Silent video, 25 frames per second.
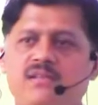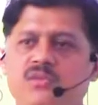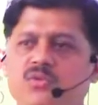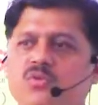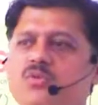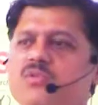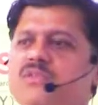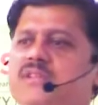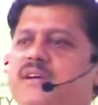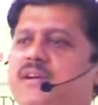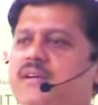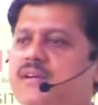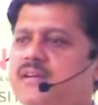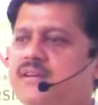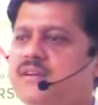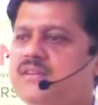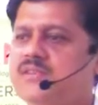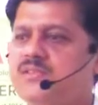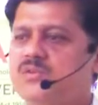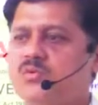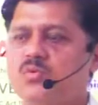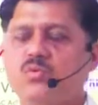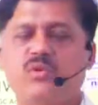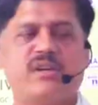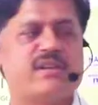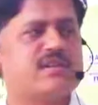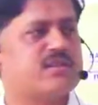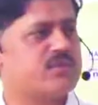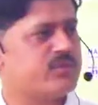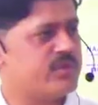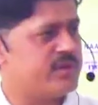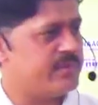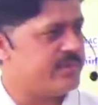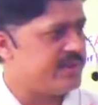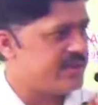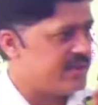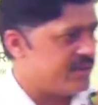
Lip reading: Those 100 students will be